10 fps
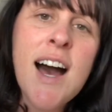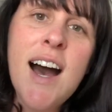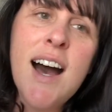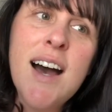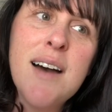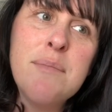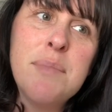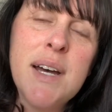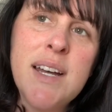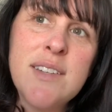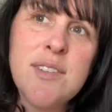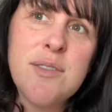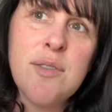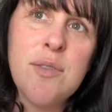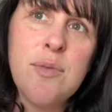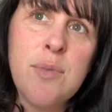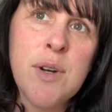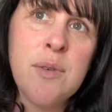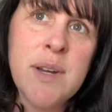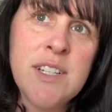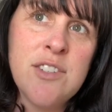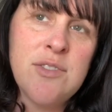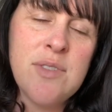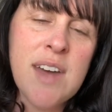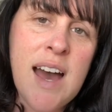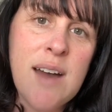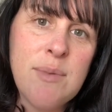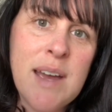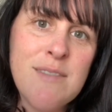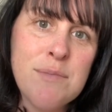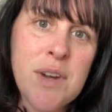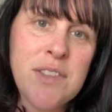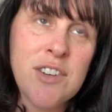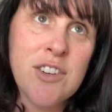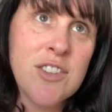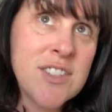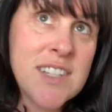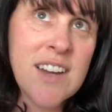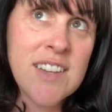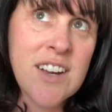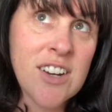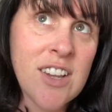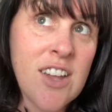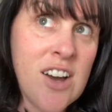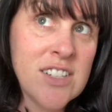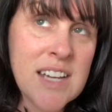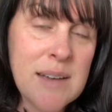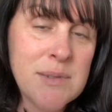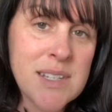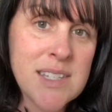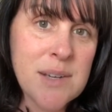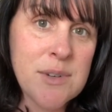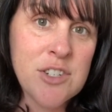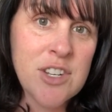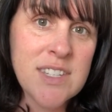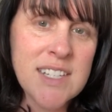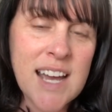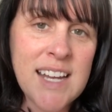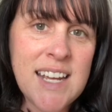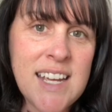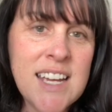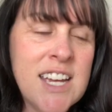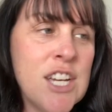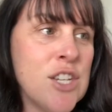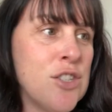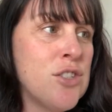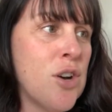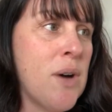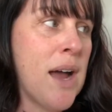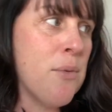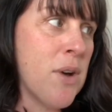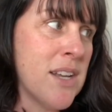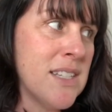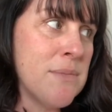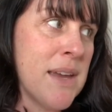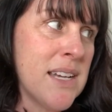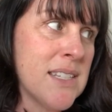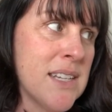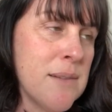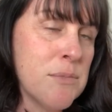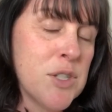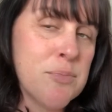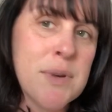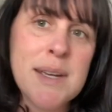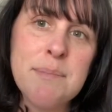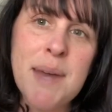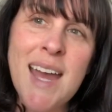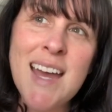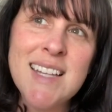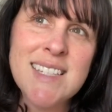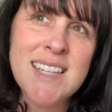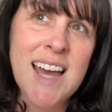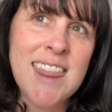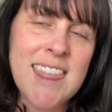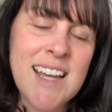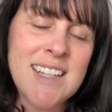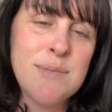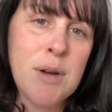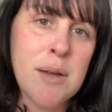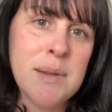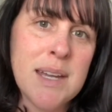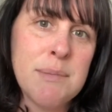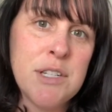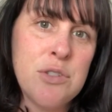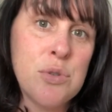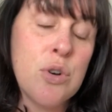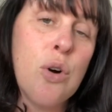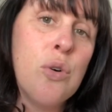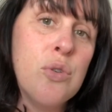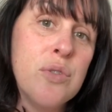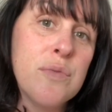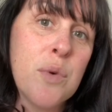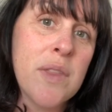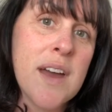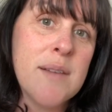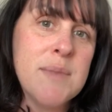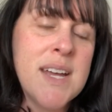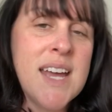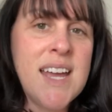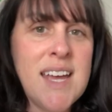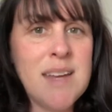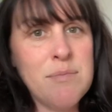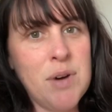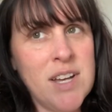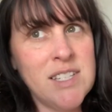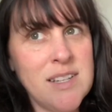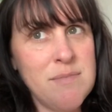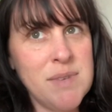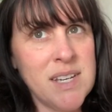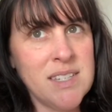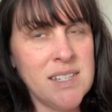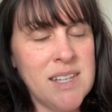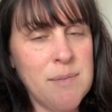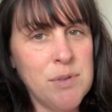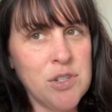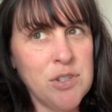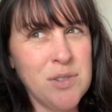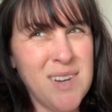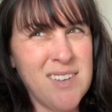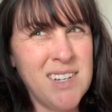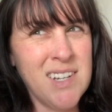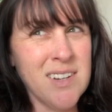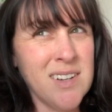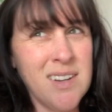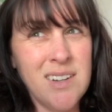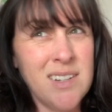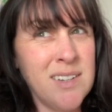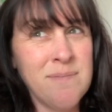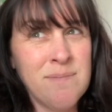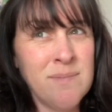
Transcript: but we're going to do that, and we haven't brought the girls down there in a long time since they were just tiny, so I wanted to make some spring pants. I think it's probably going to be too cold for them in Boston because the temperatures around here